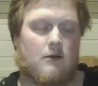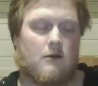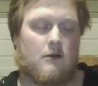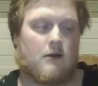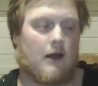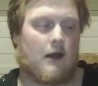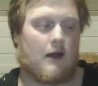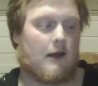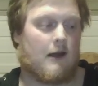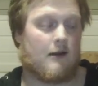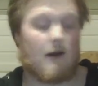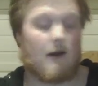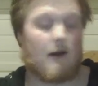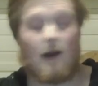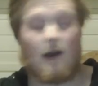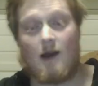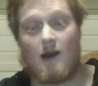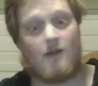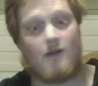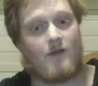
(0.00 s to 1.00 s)
And
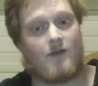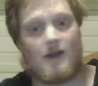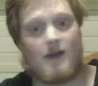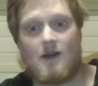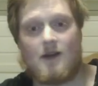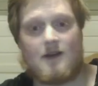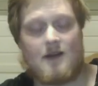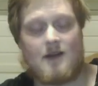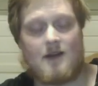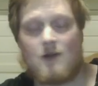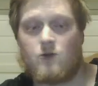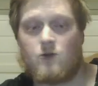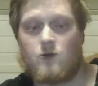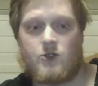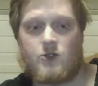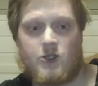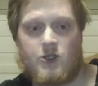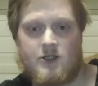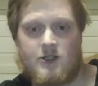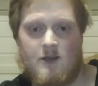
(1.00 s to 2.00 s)
I feel like that was
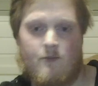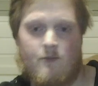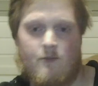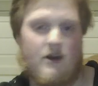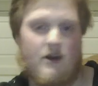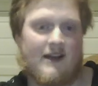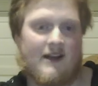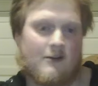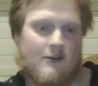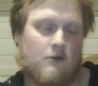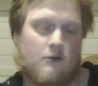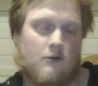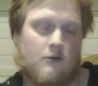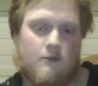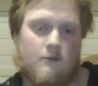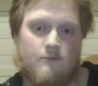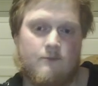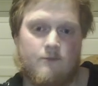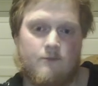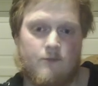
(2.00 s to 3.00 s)
just a practical
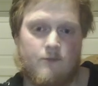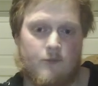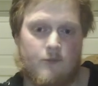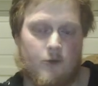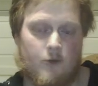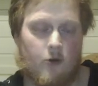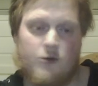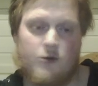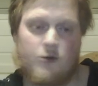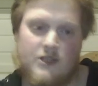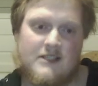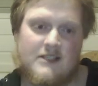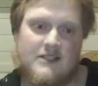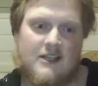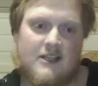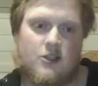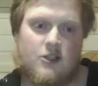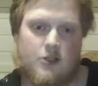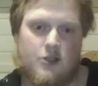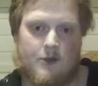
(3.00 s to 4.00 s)
good
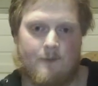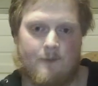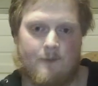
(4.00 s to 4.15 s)
decision.